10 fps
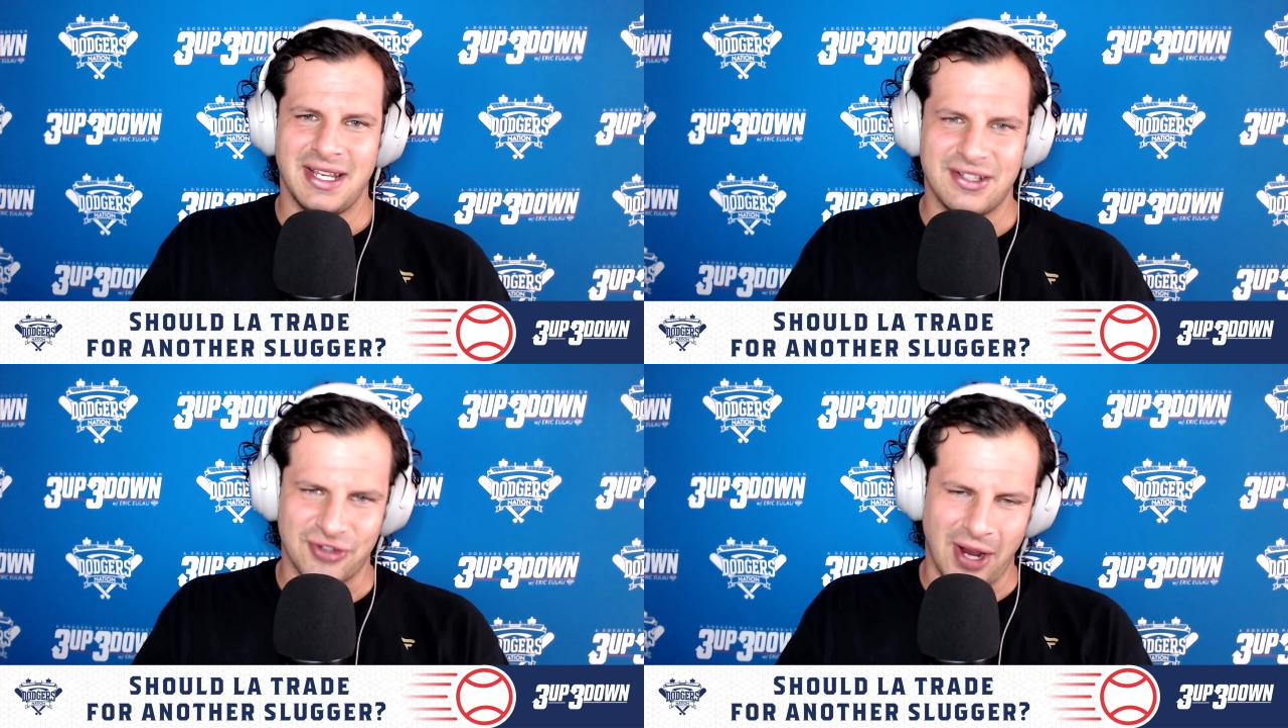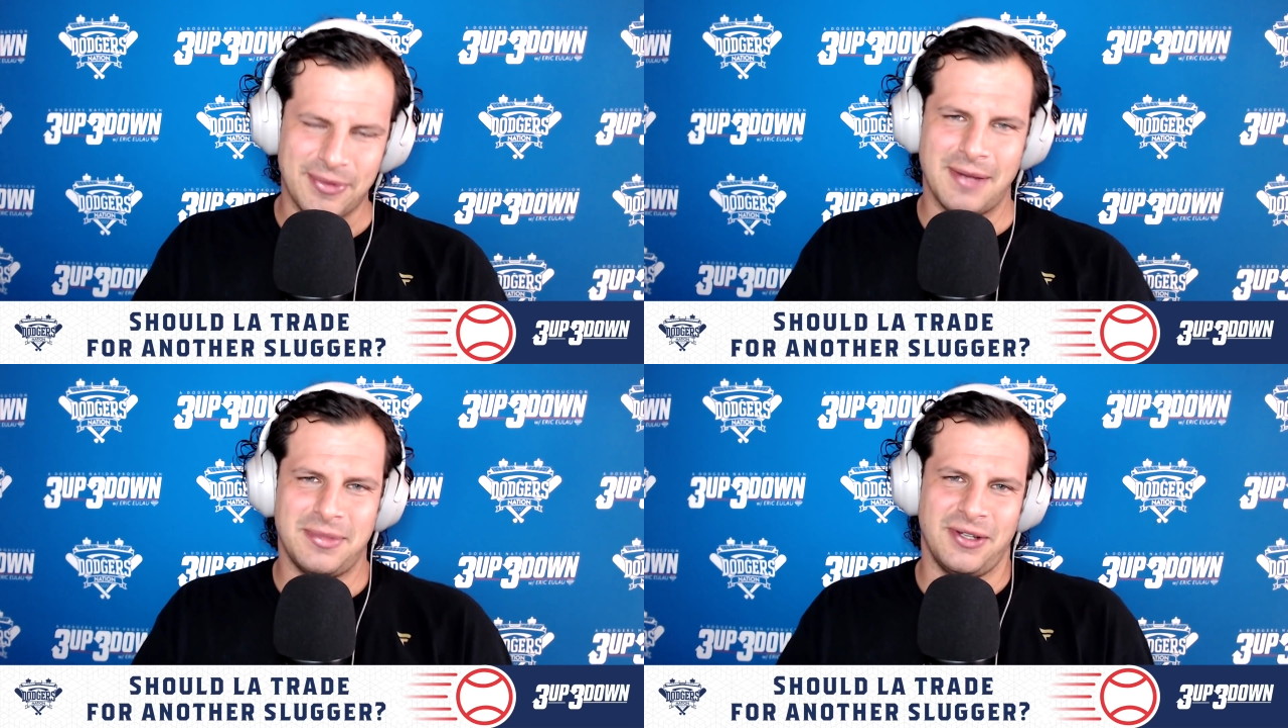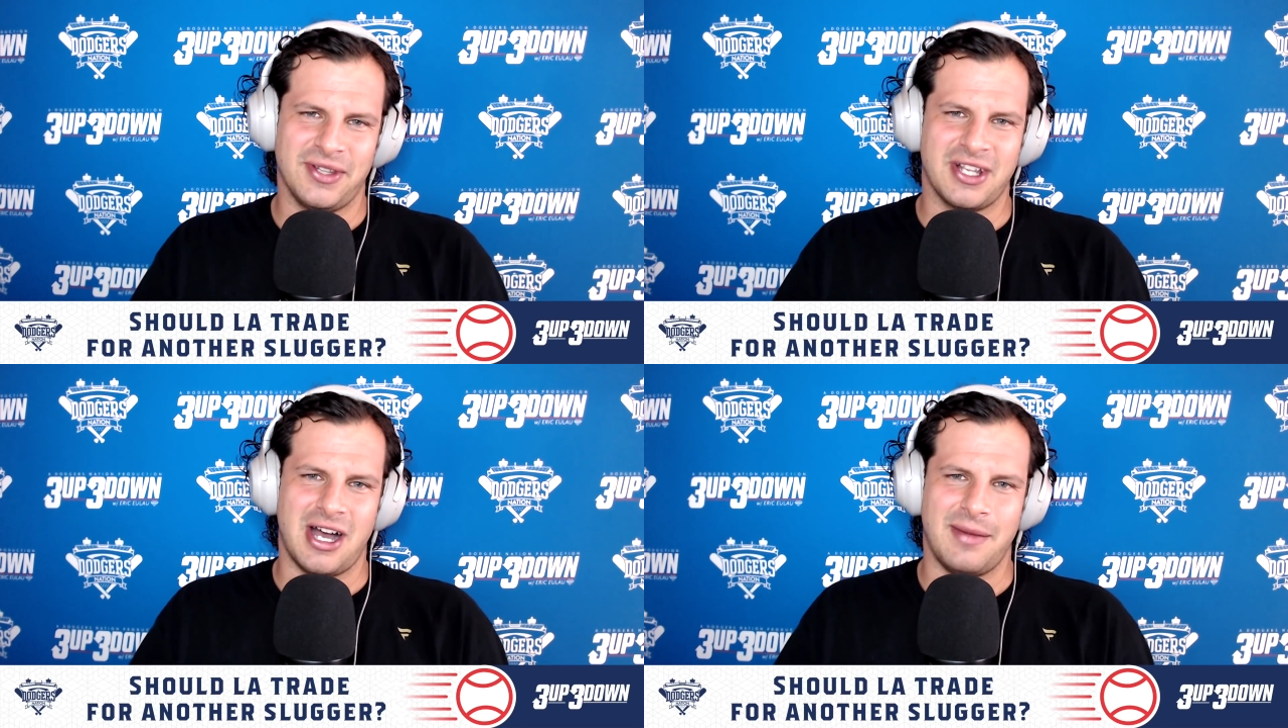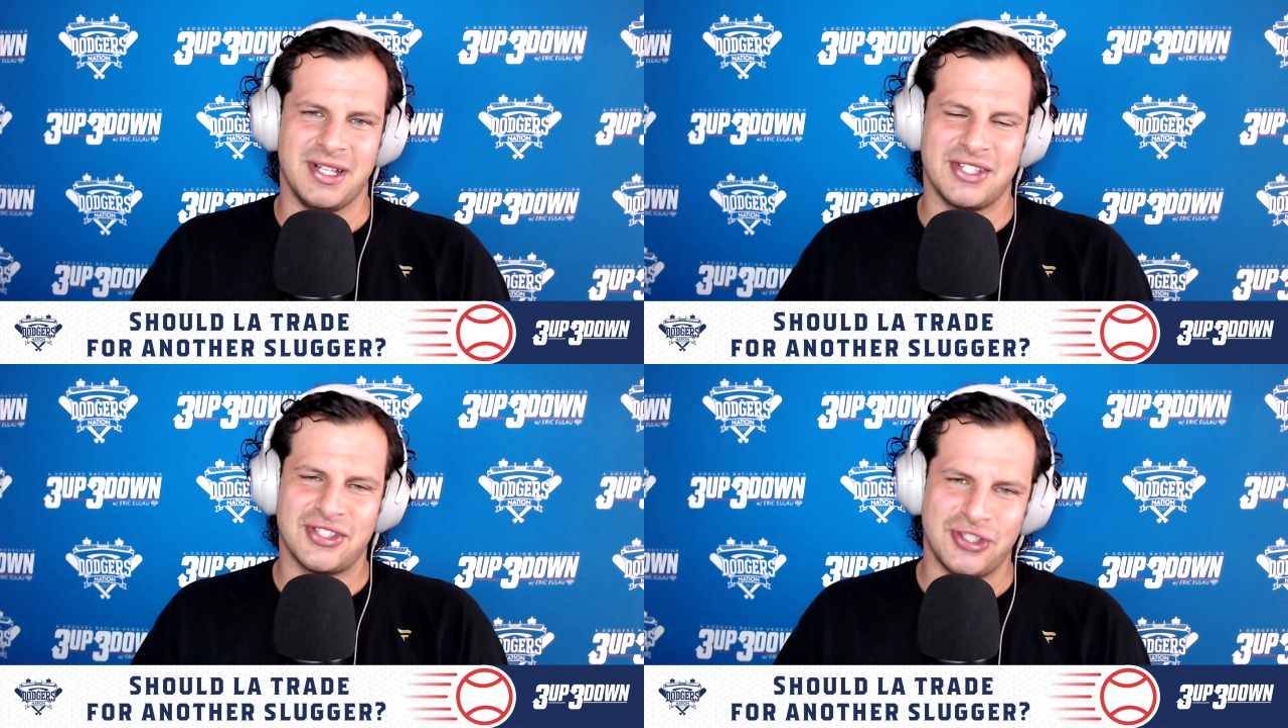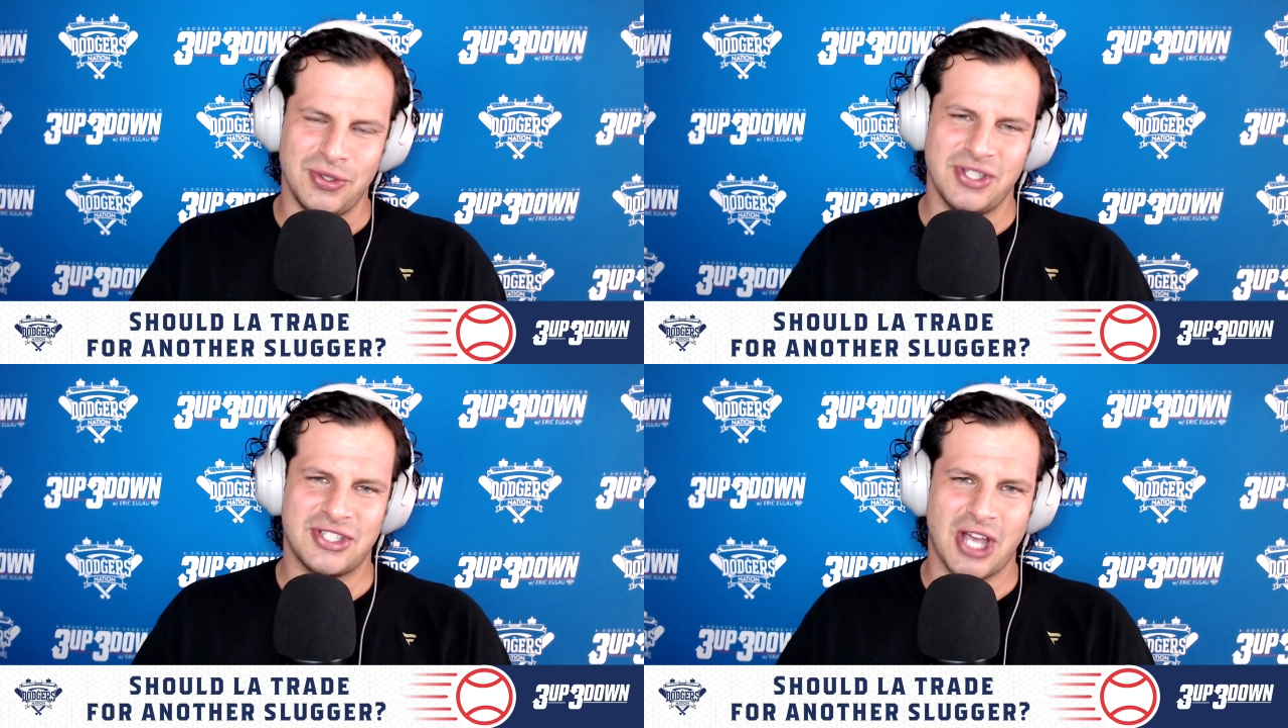Drop down below in the comments. Do
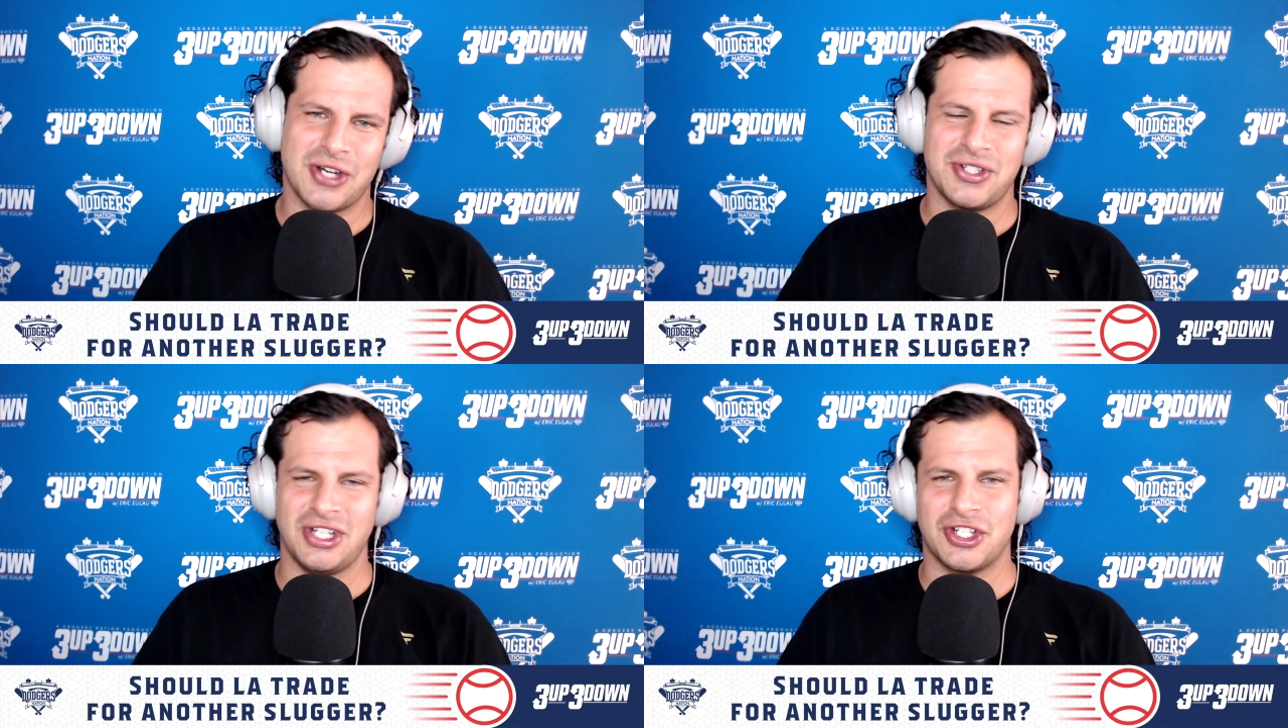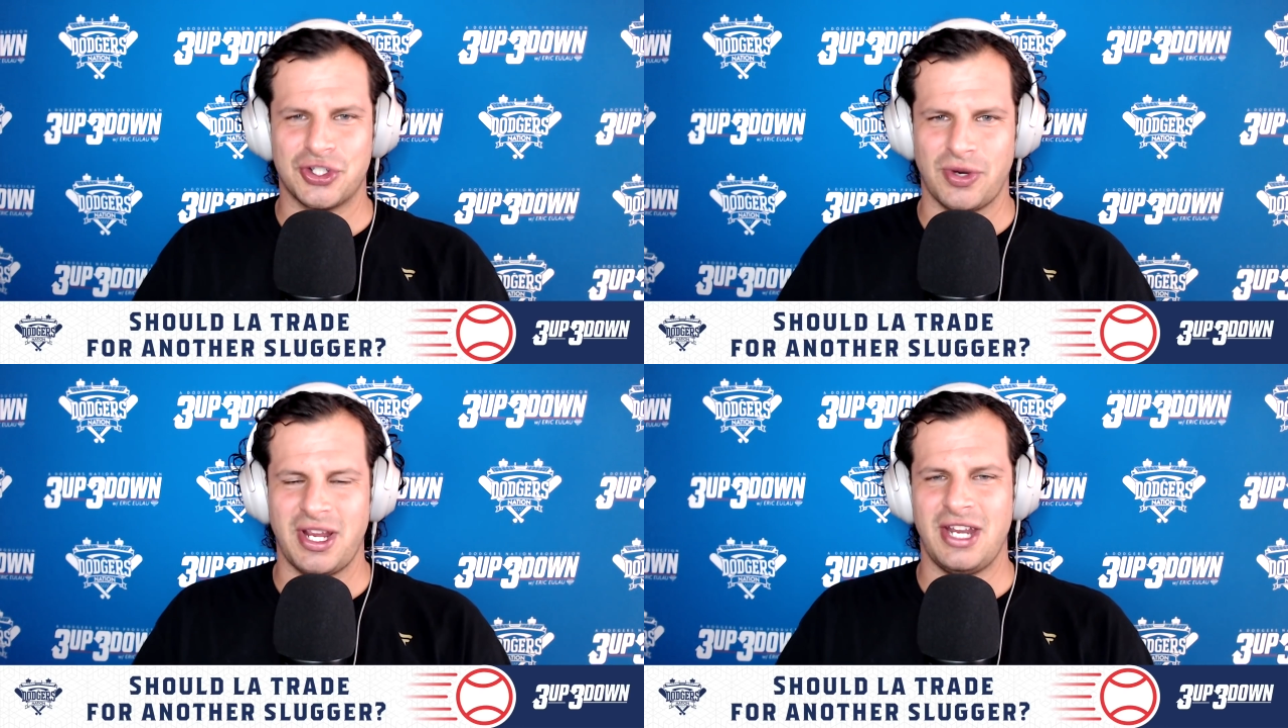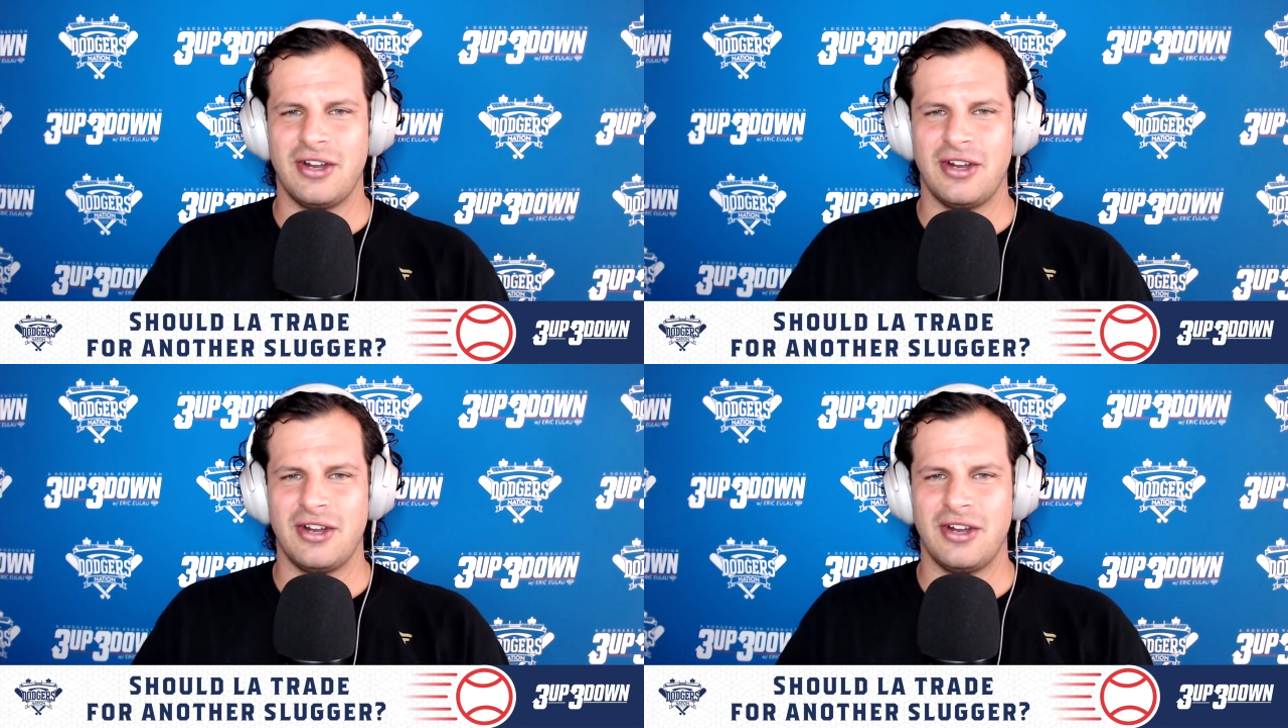the Dodgers need a trade